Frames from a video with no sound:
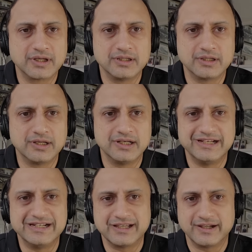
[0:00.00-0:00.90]
Uh, in
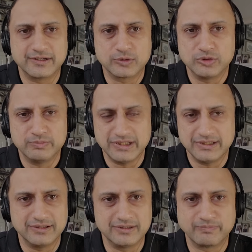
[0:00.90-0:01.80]
India, it could
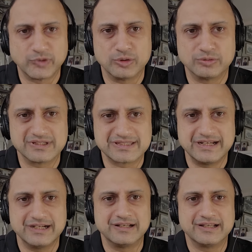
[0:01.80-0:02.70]
be, you know, the
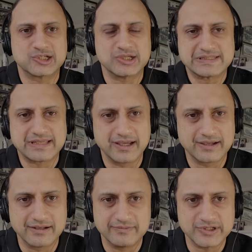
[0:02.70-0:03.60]
state election
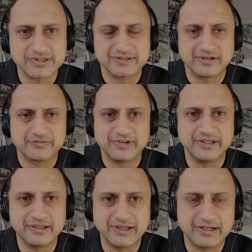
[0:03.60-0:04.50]
cycle, which is
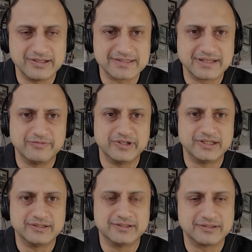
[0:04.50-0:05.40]
roughly at least every
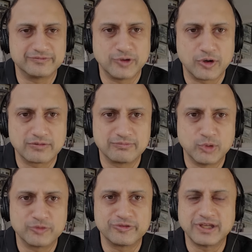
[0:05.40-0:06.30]
year, if not
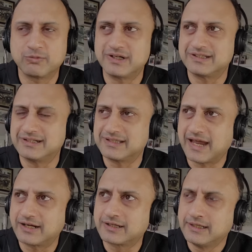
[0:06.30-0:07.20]
more frequent than
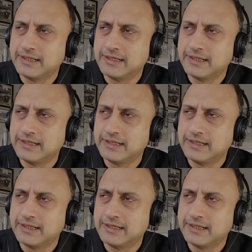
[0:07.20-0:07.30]
that.